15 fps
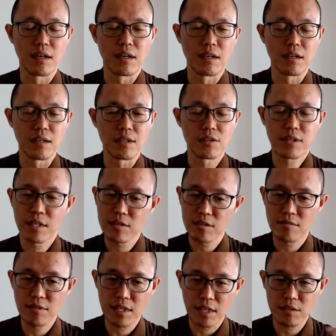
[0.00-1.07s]
We
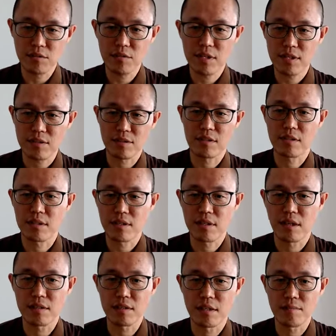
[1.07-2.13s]
can do this
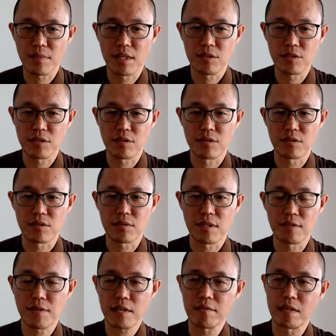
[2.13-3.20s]
contemplation also. In
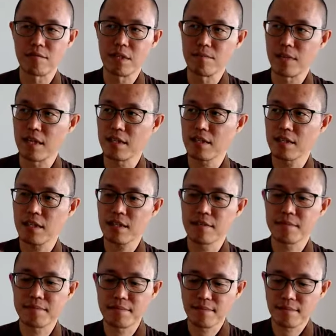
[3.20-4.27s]
fact, when we meditate,
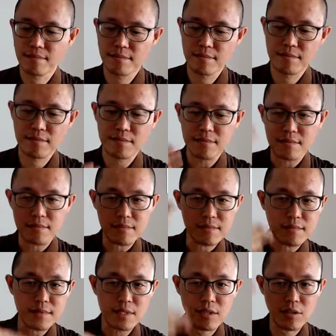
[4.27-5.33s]

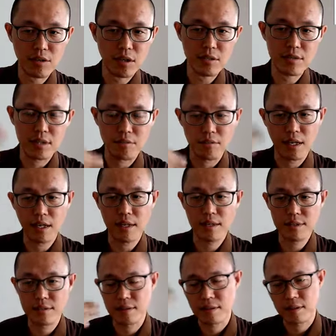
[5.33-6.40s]
thoughts
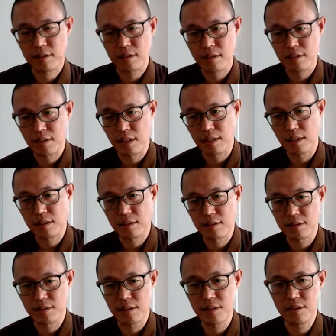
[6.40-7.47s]
arise and then
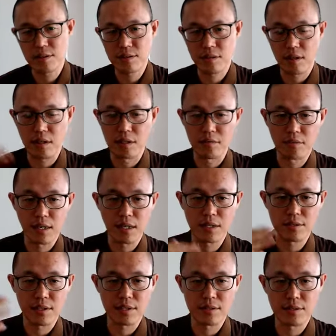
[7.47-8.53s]
cease, thought arise
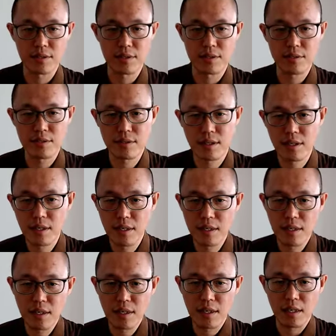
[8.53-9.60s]
and cease.
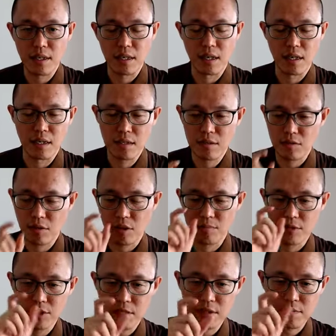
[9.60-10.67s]
Yeah, to observe.